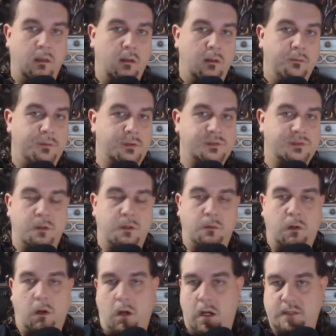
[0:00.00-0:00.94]
There's no
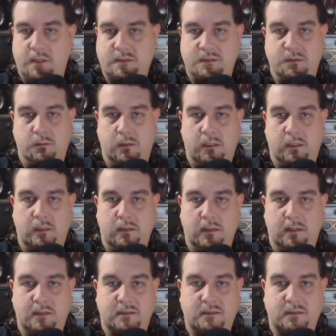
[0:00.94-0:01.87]
cost to it.
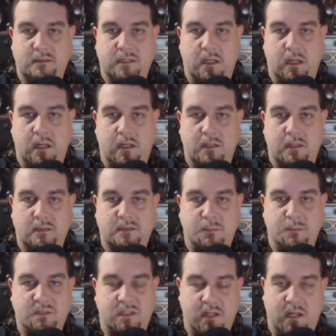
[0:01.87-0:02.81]
It's
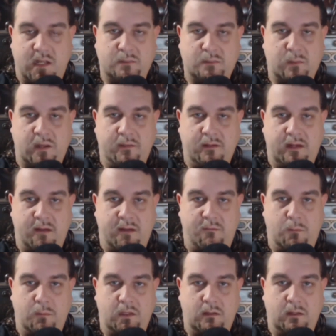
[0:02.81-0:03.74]
subsidized by the
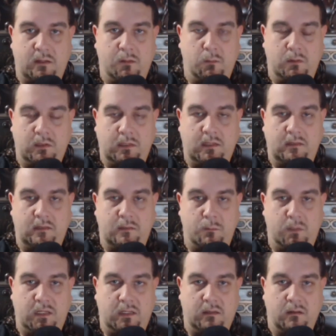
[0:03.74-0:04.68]
government. It would need to
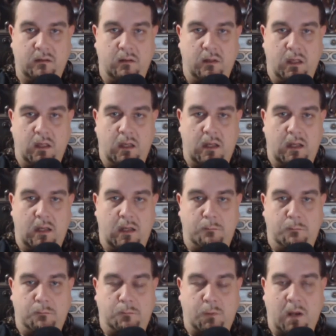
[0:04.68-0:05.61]
be.
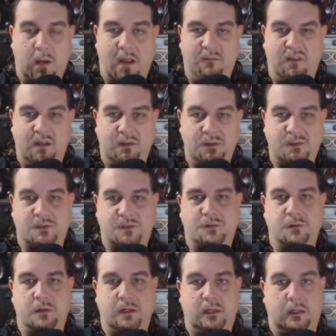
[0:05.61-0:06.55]
Private
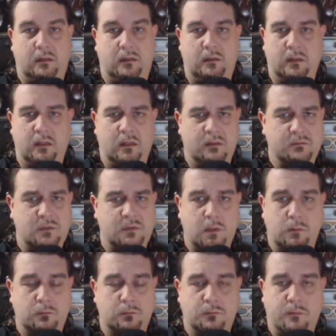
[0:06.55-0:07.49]
industry,
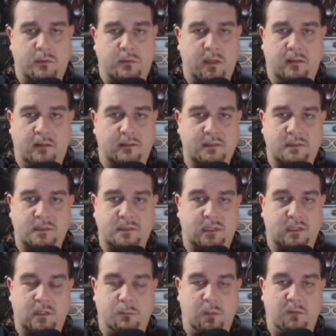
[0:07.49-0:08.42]
don't think this is
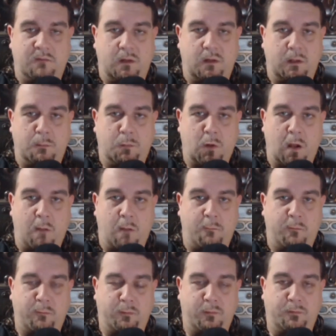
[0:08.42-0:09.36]
going to be very
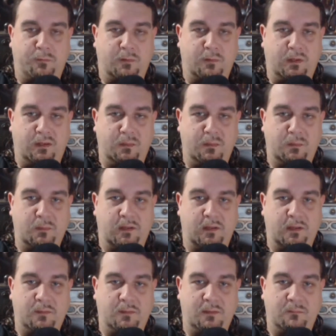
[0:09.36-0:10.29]
profitable for you, but I
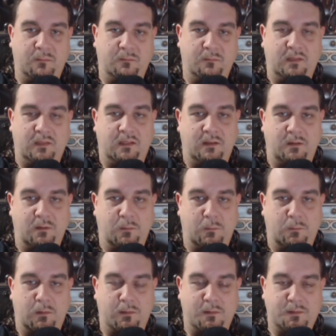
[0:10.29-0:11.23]
mean, you know,
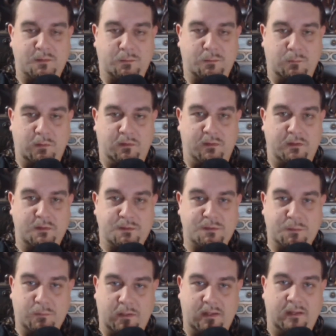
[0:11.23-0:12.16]
where there's a will, there's a
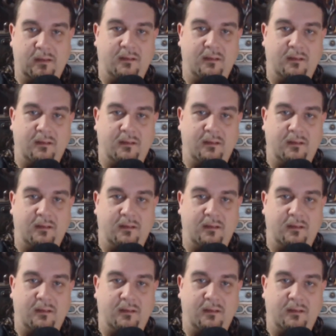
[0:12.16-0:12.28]
way.